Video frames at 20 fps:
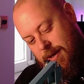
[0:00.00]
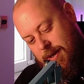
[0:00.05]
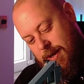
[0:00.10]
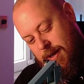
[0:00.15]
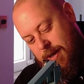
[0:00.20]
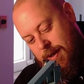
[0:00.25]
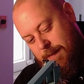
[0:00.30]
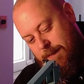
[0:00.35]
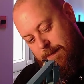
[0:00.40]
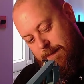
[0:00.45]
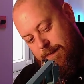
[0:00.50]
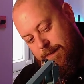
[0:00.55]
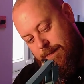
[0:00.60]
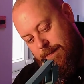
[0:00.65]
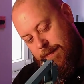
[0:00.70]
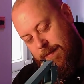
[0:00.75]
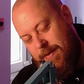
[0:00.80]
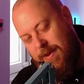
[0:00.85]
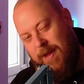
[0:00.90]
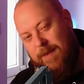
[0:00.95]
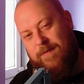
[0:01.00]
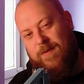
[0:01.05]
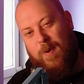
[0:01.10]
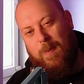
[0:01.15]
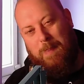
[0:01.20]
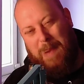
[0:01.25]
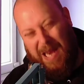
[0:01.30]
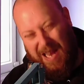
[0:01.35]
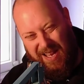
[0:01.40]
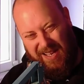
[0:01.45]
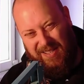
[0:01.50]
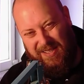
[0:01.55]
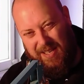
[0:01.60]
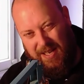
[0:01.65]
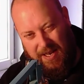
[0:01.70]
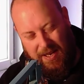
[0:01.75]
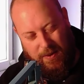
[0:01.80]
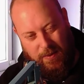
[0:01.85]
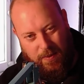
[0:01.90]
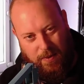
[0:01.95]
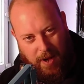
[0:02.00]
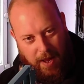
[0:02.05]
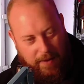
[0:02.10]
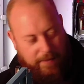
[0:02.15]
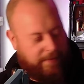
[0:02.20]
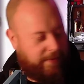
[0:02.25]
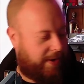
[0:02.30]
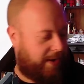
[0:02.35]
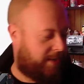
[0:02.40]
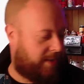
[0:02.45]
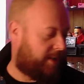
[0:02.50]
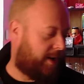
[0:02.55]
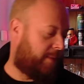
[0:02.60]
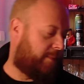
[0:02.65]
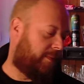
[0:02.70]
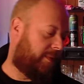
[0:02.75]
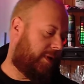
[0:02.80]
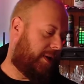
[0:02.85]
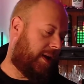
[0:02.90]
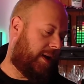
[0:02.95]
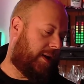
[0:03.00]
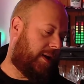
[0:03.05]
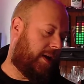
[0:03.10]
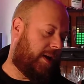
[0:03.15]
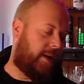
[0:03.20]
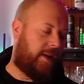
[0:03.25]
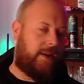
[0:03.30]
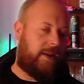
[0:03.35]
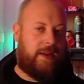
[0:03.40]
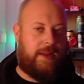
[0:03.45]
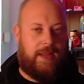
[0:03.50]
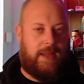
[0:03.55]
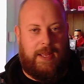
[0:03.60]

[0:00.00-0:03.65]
They've not plastered it all over it. Same with the A8.